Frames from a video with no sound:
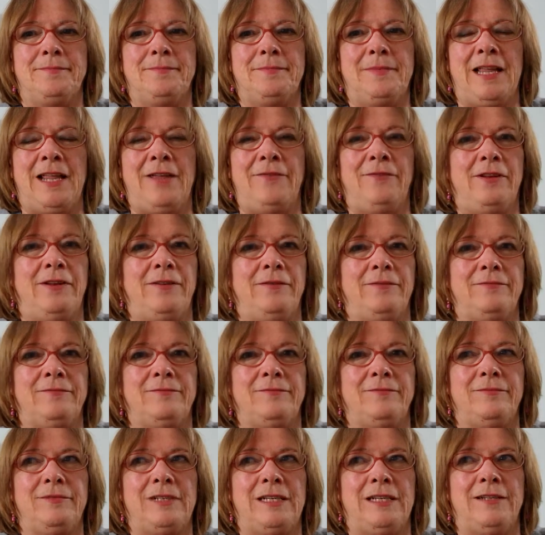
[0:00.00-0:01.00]
Even
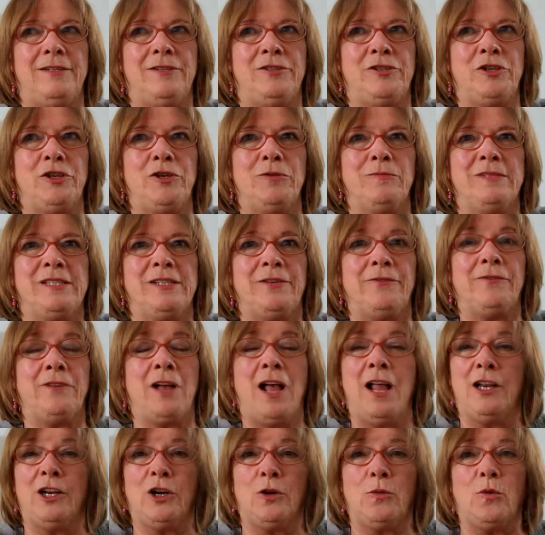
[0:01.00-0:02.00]
in terms of
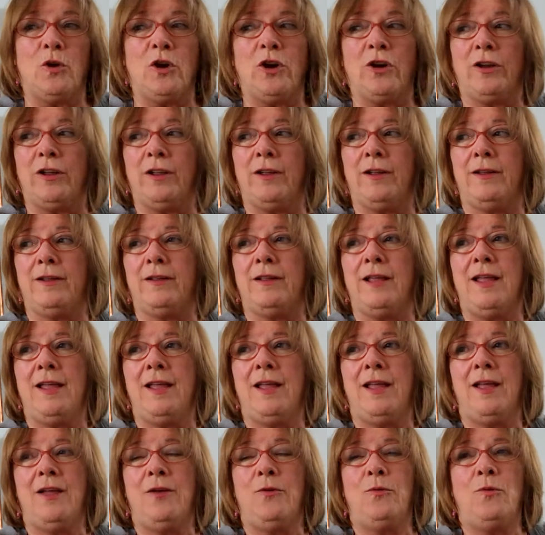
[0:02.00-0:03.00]
color work,
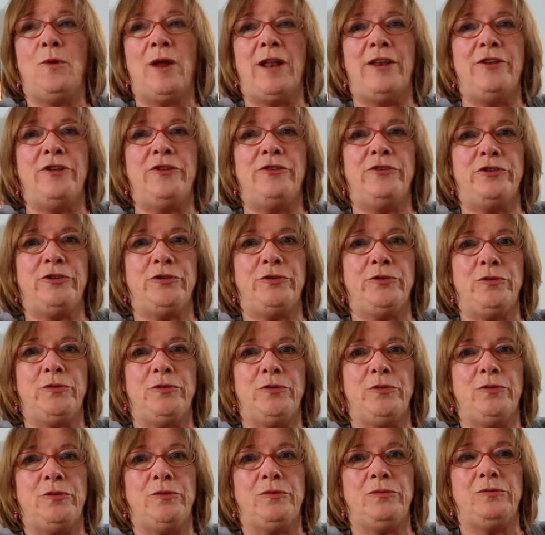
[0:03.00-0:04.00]
when you
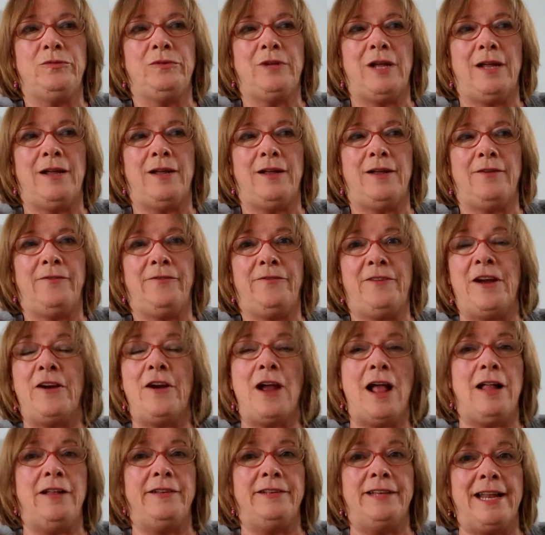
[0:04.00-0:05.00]
do fair
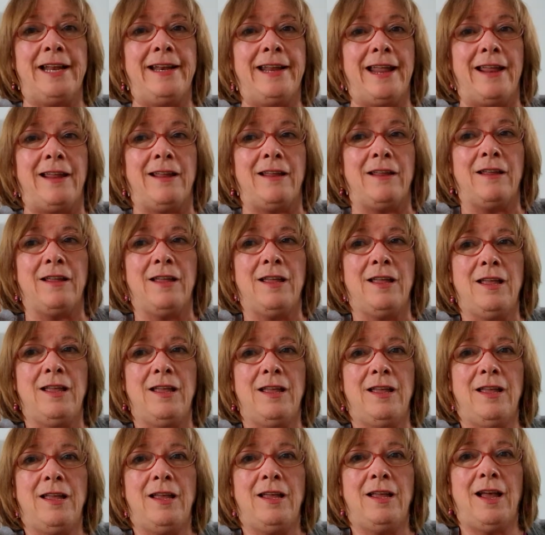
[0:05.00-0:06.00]
owl knitting,
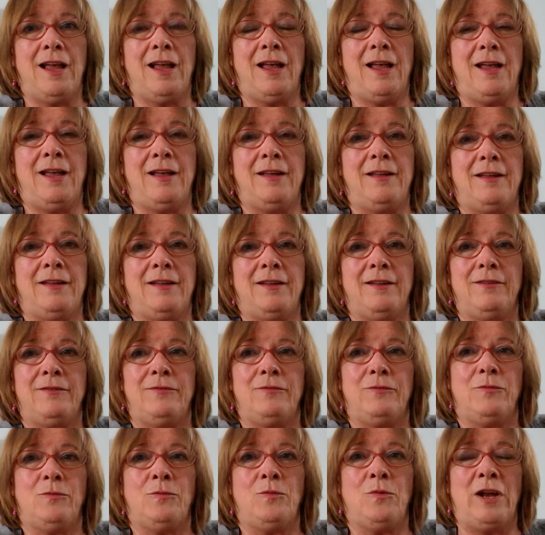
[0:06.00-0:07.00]

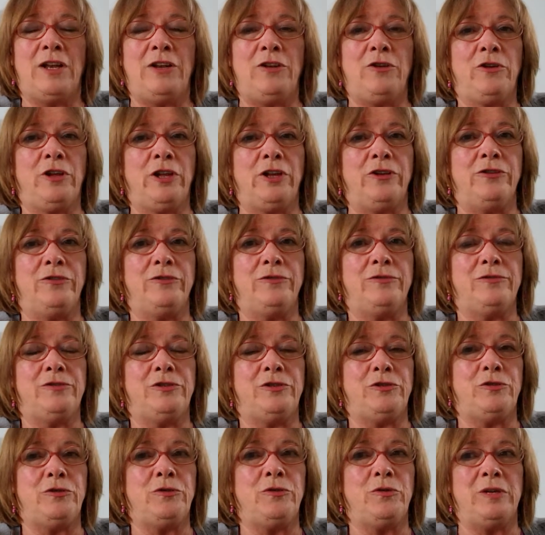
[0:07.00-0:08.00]
what you can
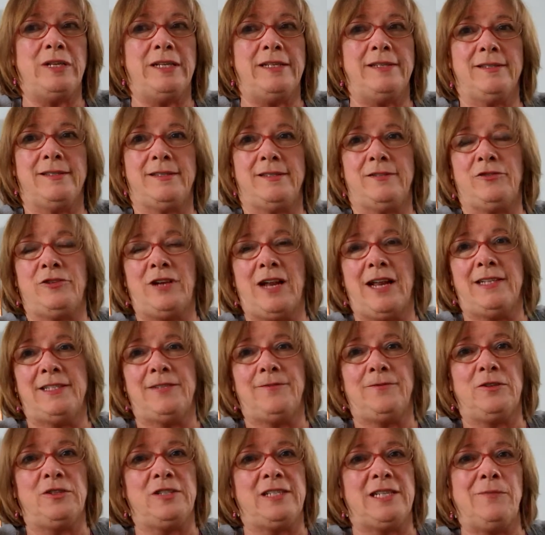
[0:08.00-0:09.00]
do is
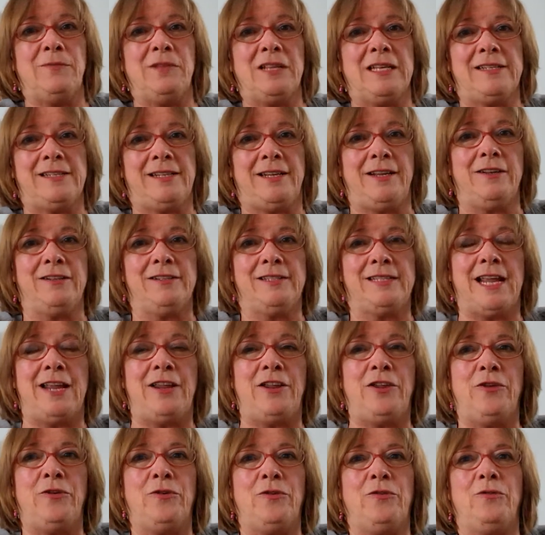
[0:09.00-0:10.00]
transfer some of the skills that
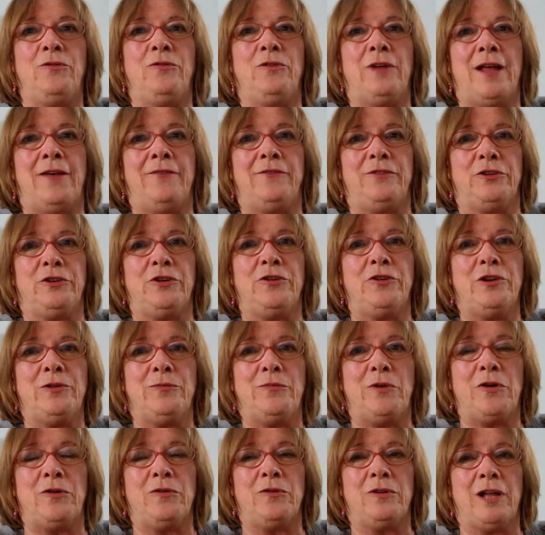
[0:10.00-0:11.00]
you have learned
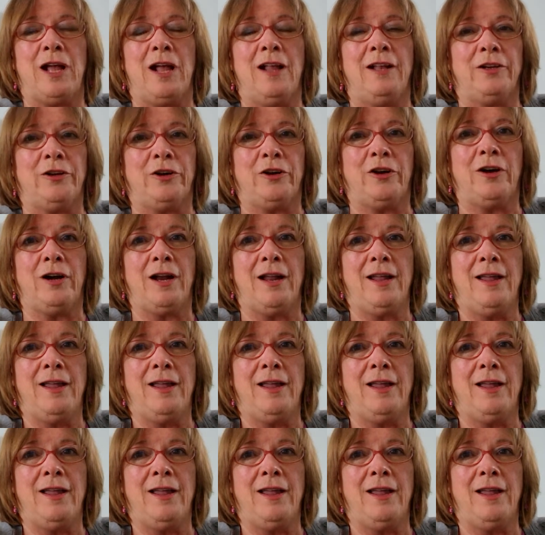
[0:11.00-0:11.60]
about color